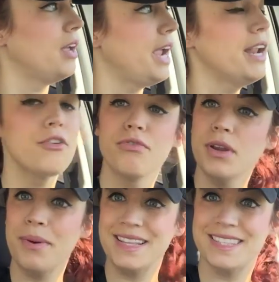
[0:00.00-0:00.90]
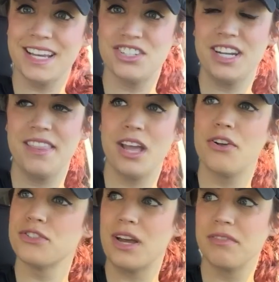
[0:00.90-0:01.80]
and a free weight section, and they
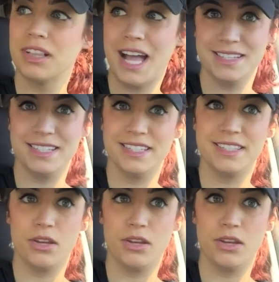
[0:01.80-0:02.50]
also have classes.